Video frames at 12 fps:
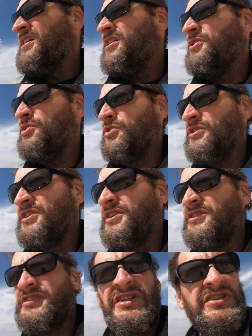In
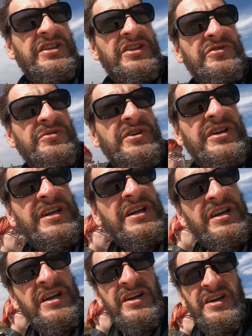
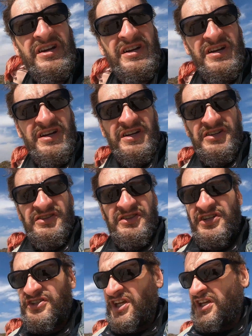1963,
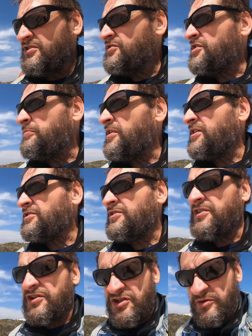the township
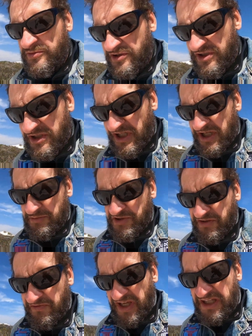actually adopted the name
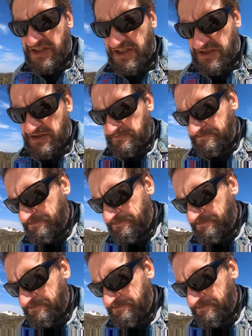Cervantes.